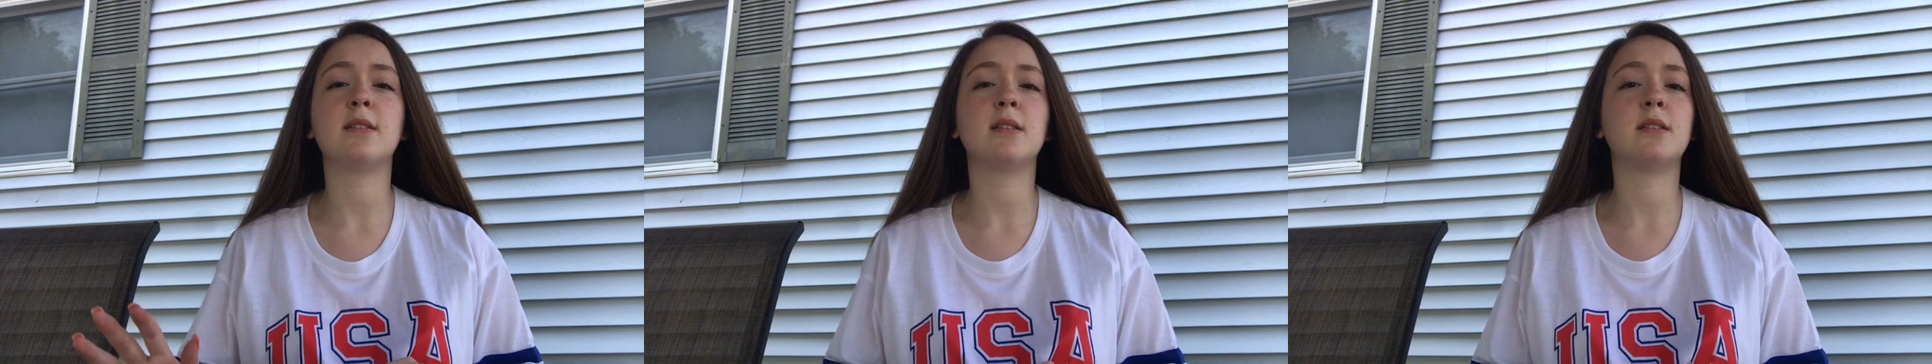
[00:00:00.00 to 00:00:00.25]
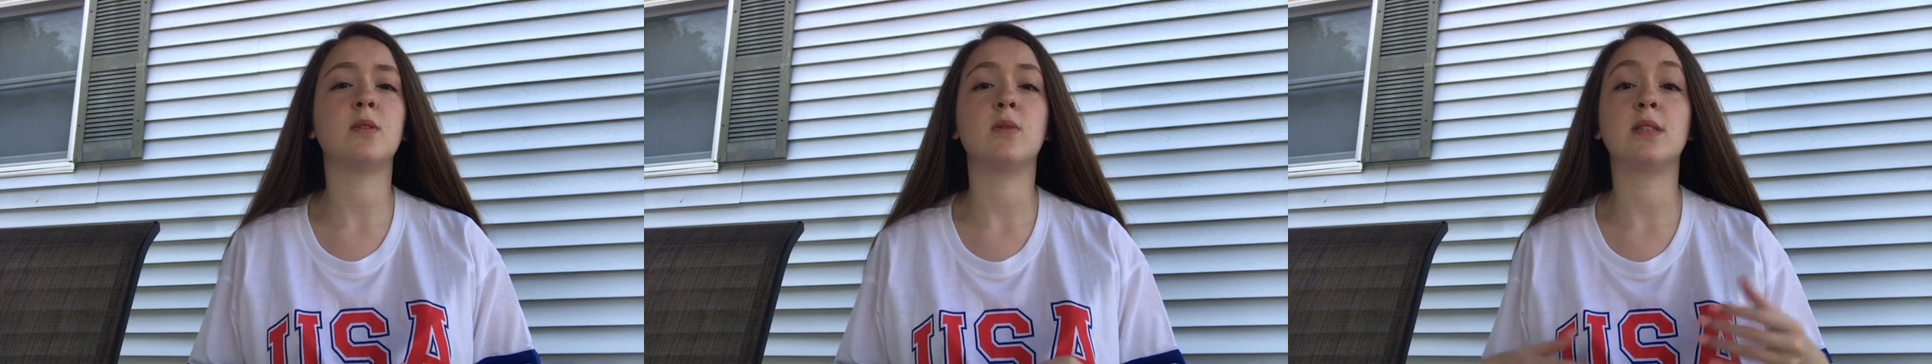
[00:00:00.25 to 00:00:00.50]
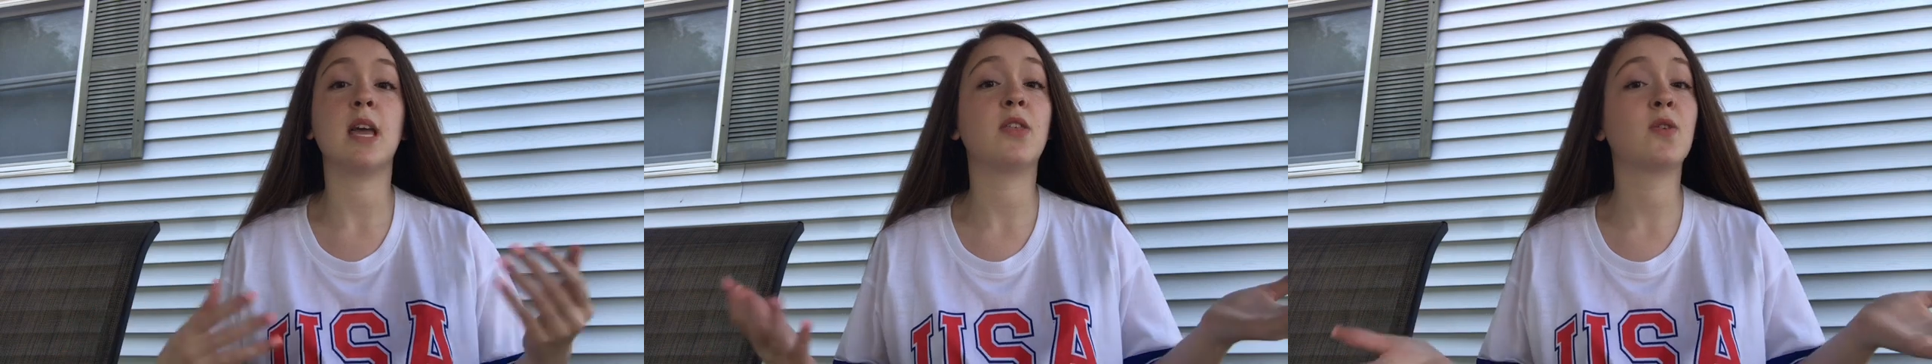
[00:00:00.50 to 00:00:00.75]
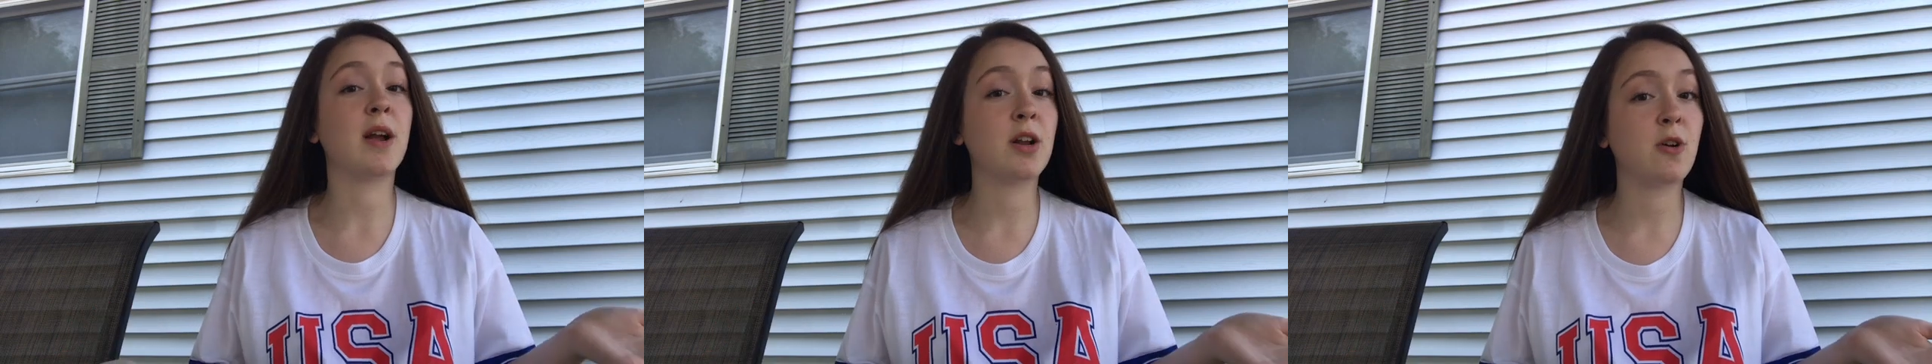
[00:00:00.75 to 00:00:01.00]
since it was
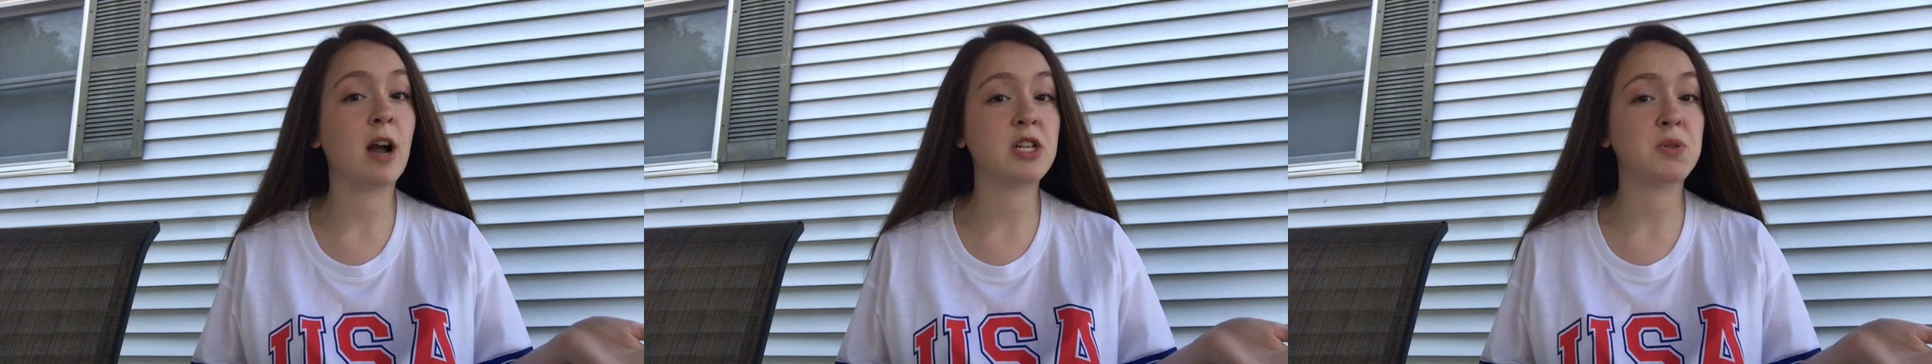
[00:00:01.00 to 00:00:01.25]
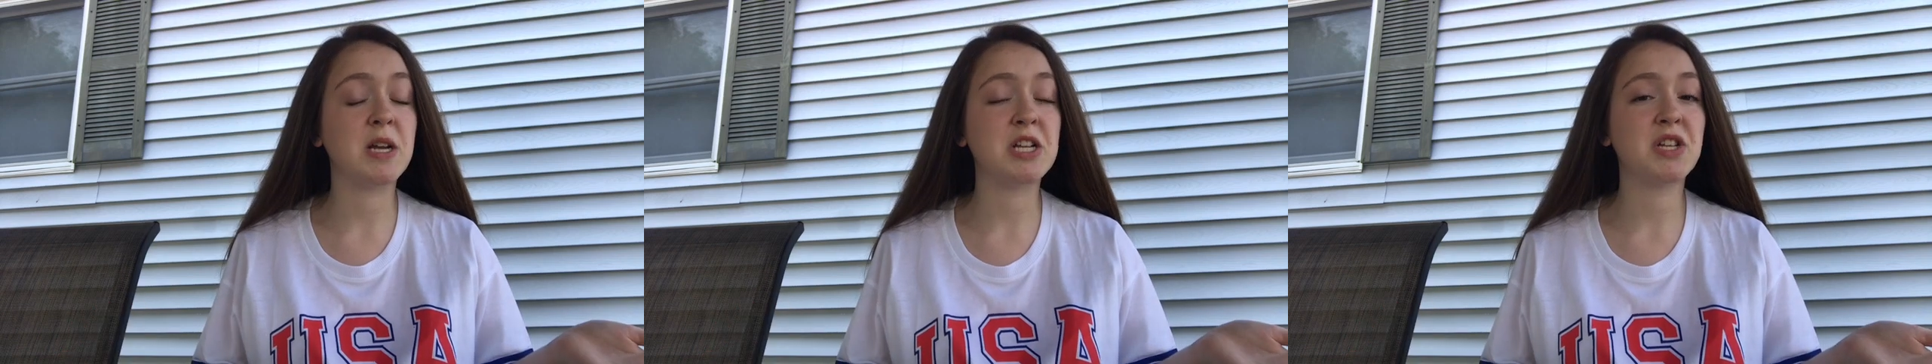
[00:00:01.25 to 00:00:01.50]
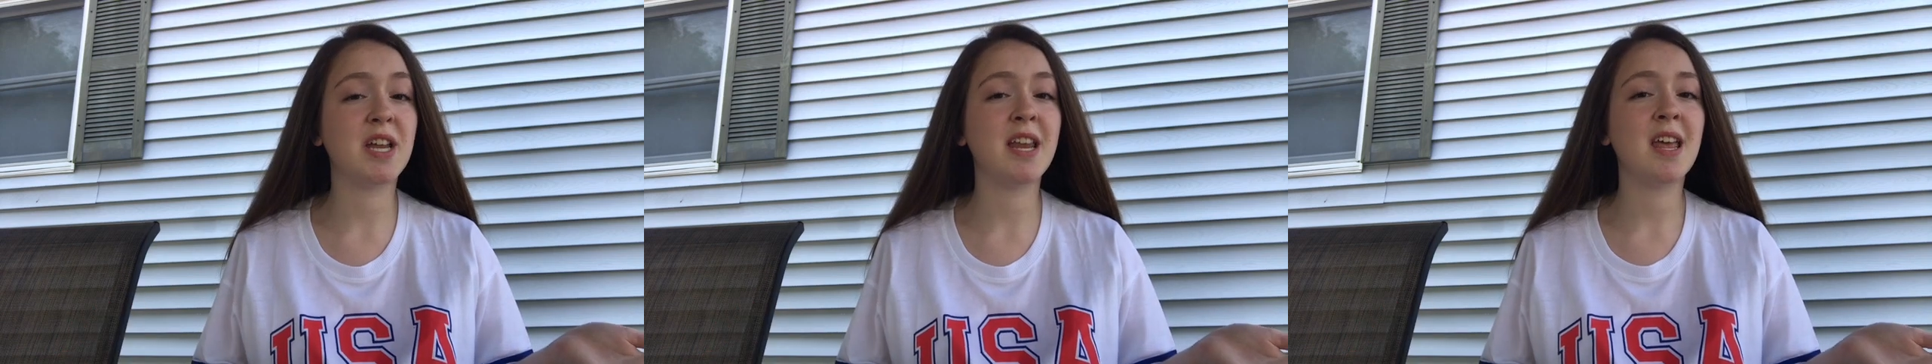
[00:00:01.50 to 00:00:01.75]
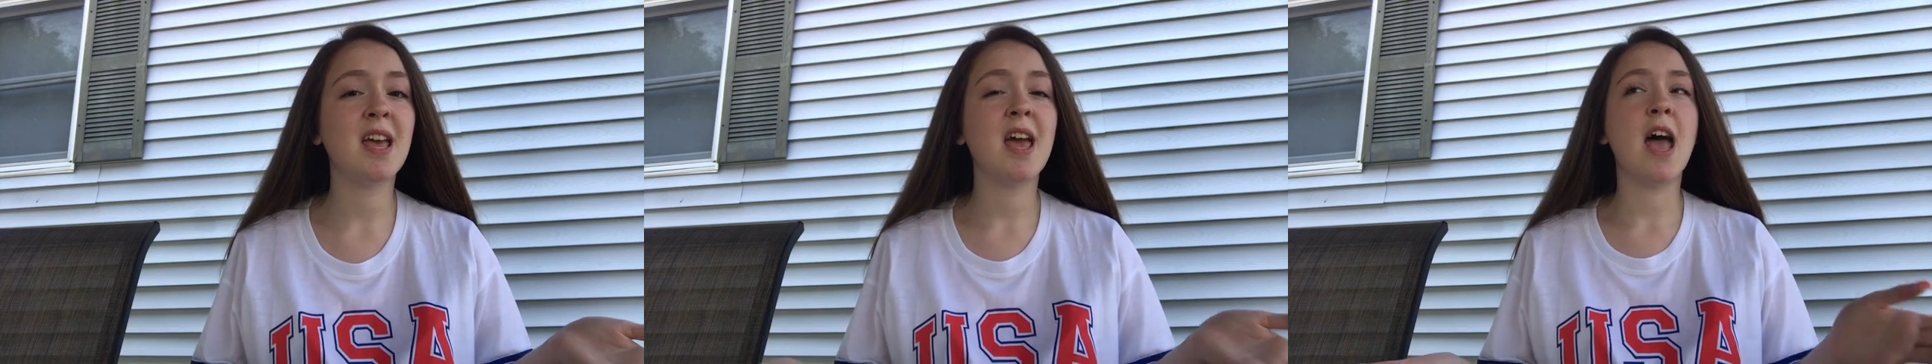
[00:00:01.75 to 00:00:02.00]
eighth grade graduation,